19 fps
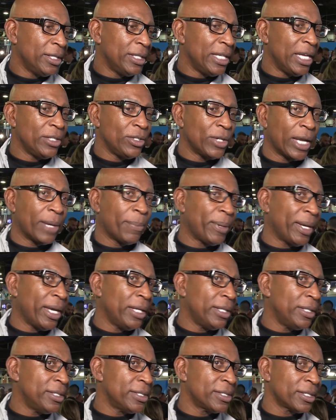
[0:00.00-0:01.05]
Then you gotta
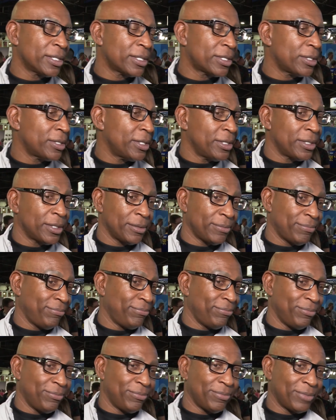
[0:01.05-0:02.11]
pay these
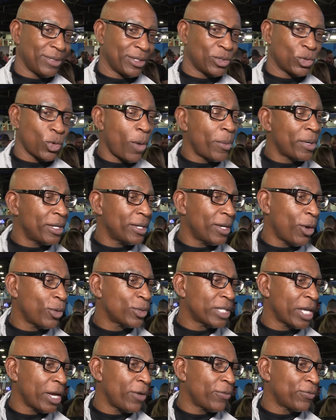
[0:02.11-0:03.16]
exorbitant
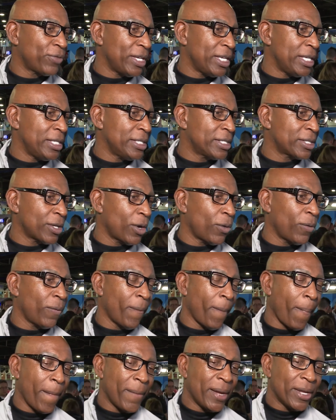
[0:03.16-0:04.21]
hotel fees. So,
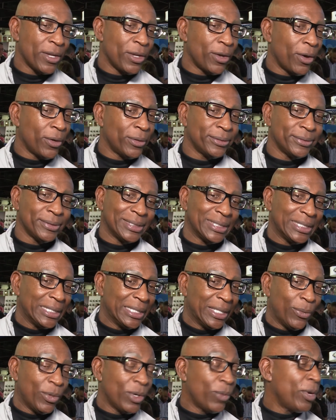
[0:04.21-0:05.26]
you know,
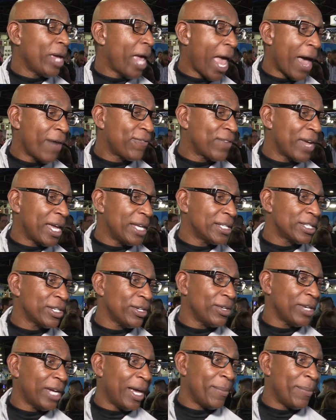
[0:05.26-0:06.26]
we have fans here.